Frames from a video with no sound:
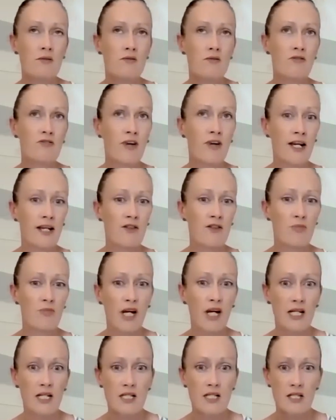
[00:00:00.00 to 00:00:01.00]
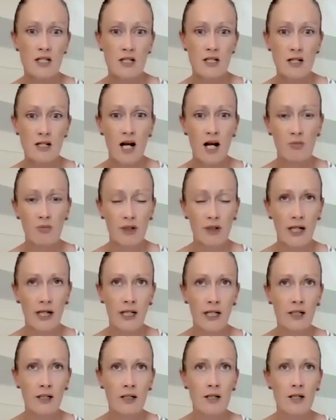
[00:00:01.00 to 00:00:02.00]
faith based
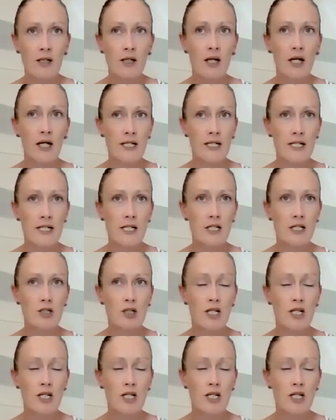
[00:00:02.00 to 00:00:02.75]
upbringing is, it,